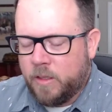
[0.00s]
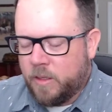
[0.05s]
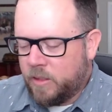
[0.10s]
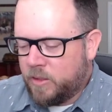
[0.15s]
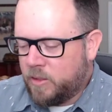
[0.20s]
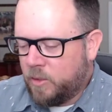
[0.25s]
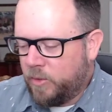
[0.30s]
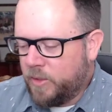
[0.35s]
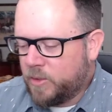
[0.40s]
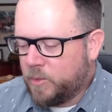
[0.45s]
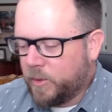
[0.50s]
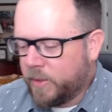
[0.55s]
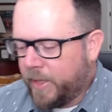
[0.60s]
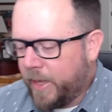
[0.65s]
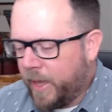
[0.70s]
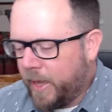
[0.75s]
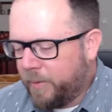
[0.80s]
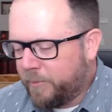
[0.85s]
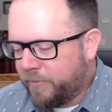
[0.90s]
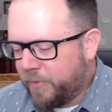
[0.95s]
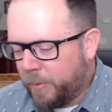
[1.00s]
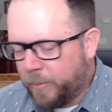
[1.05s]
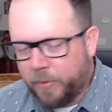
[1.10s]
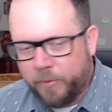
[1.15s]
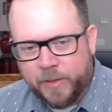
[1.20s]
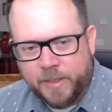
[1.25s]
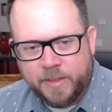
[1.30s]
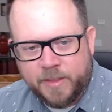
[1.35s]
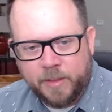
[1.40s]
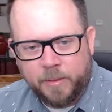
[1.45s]
So this one came from a
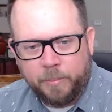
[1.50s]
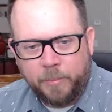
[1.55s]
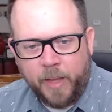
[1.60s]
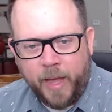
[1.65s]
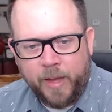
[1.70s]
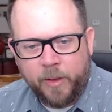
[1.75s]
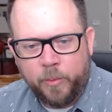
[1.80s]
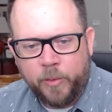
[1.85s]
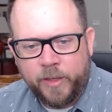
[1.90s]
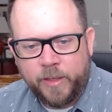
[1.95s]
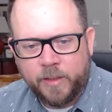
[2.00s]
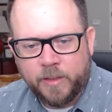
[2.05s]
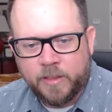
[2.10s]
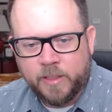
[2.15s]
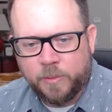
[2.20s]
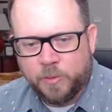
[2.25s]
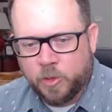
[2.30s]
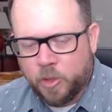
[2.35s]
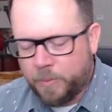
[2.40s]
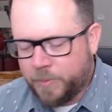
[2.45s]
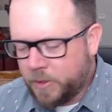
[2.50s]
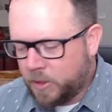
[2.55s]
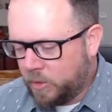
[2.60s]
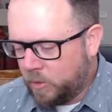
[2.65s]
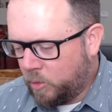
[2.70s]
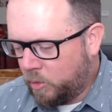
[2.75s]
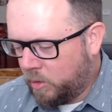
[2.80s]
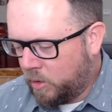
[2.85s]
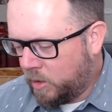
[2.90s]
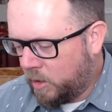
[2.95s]
recent Blackwing subscription
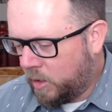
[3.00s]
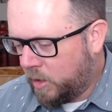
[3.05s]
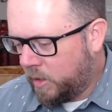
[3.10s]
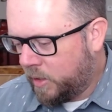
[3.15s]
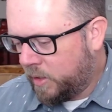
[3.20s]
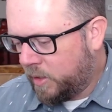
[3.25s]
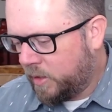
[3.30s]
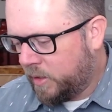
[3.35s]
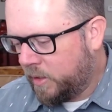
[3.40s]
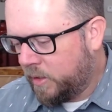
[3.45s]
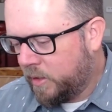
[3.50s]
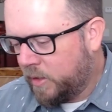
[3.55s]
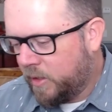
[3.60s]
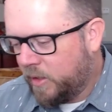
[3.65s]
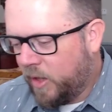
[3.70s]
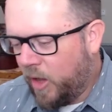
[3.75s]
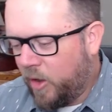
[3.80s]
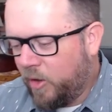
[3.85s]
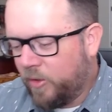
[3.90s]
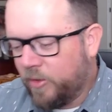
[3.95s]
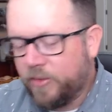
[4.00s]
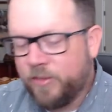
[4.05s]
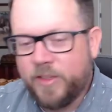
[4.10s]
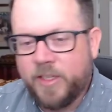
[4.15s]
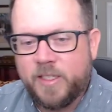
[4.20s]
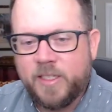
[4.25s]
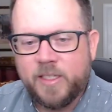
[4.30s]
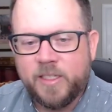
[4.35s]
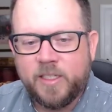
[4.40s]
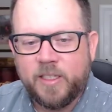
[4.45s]
order. Oh,
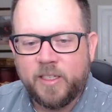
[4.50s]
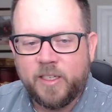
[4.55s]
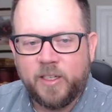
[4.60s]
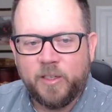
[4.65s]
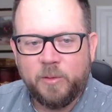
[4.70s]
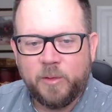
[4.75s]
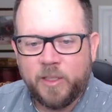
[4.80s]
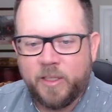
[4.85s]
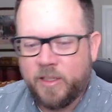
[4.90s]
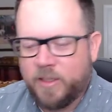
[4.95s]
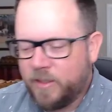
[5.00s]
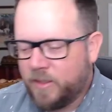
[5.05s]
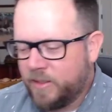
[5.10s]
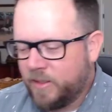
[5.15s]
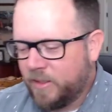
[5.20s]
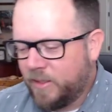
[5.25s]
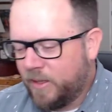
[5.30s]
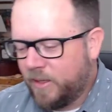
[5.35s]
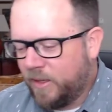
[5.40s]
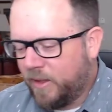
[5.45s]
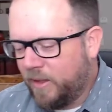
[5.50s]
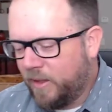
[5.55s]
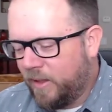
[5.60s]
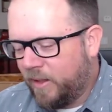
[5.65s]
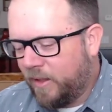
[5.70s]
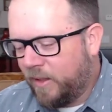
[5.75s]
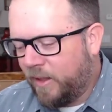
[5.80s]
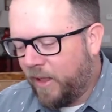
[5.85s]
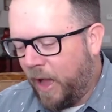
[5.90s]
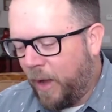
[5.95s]
this is a good one.
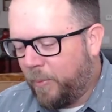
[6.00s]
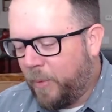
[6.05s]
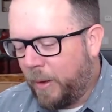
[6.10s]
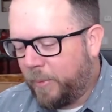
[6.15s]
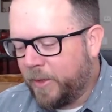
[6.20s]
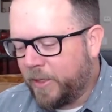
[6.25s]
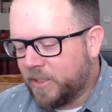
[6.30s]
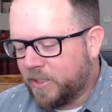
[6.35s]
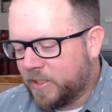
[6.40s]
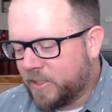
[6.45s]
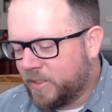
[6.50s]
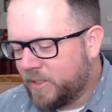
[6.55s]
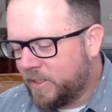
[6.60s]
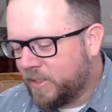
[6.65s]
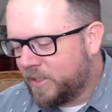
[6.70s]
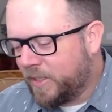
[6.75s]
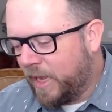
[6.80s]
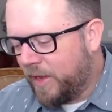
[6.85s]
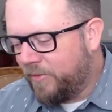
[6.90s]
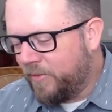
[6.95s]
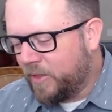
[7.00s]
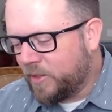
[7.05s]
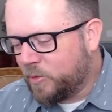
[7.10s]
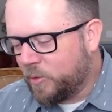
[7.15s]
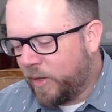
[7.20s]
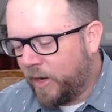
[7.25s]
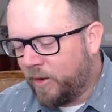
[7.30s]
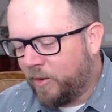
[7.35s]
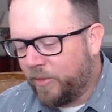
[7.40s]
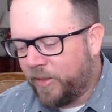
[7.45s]
I'll probably just save this
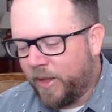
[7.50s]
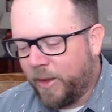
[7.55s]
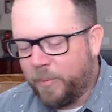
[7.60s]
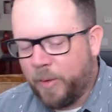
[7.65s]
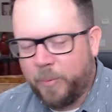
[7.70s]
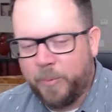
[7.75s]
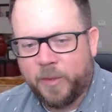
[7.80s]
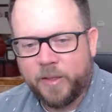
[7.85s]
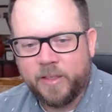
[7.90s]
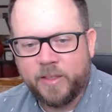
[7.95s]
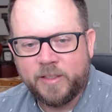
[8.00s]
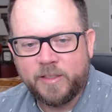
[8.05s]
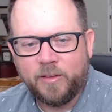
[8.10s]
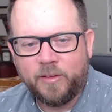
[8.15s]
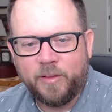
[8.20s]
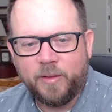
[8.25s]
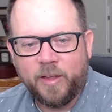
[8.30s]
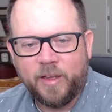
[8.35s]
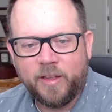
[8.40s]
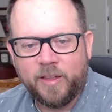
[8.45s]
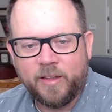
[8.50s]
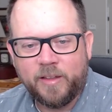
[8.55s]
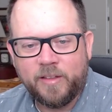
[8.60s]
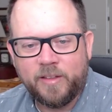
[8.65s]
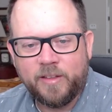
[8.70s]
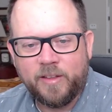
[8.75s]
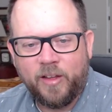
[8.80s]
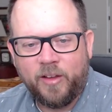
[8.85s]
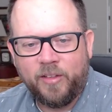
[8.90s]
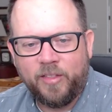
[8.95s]
one. I don't think I'm gonna put this on the
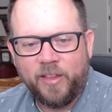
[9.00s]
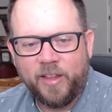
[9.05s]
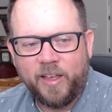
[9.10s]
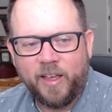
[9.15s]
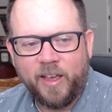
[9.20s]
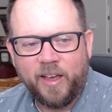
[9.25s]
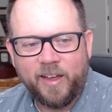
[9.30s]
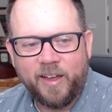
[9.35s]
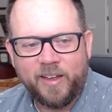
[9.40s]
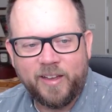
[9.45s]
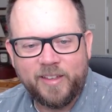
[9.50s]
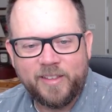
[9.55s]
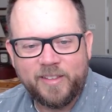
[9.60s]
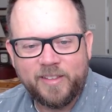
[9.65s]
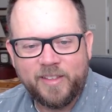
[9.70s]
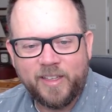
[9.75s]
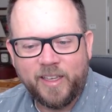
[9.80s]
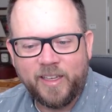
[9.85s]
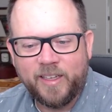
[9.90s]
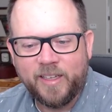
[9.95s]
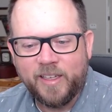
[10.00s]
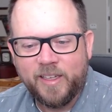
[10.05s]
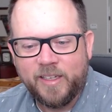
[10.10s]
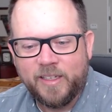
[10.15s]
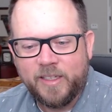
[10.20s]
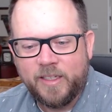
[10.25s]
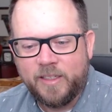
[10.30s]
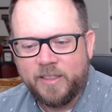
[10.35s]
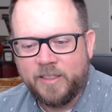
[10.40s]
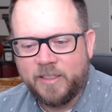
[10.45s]
on the uh, thing.
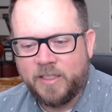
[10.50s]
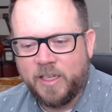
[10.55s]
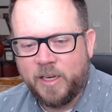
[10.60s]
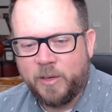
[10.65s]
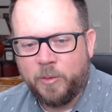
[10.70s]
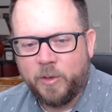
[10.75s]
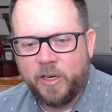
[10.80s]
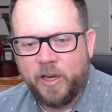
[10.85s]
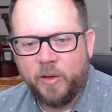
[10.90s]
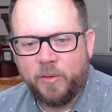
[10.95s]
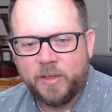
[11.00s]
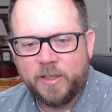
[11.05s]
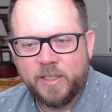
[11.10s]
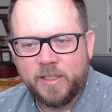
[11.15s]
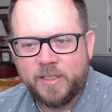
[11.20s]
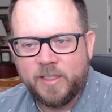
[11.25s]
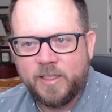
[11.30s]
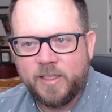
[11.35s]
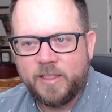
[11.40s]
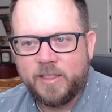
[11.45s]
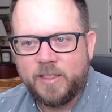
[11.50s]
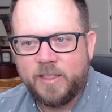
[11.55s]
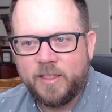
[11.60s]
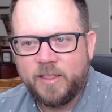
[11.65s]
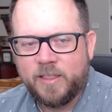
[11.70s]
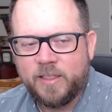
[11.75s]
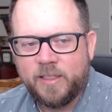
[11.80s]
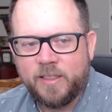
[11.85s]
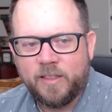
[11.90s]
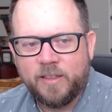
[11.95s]
Does anyone know what this is?
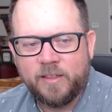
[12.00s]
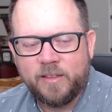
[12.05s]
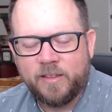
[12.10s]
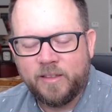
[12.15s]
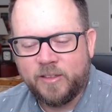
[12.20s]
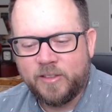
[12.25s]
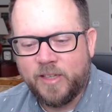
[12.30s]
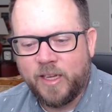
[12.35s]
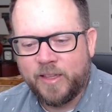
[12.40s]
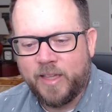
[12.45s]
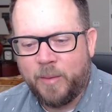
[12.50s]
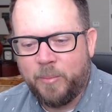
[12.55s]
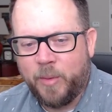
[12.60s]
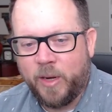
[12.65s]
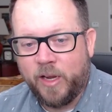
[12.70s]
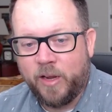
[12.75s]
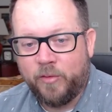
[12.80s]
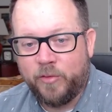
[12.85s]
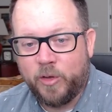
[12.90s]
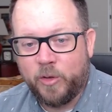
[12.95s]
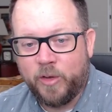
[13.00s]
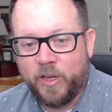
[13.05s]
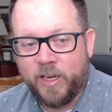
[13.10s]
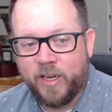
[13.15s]
There's not that many of you in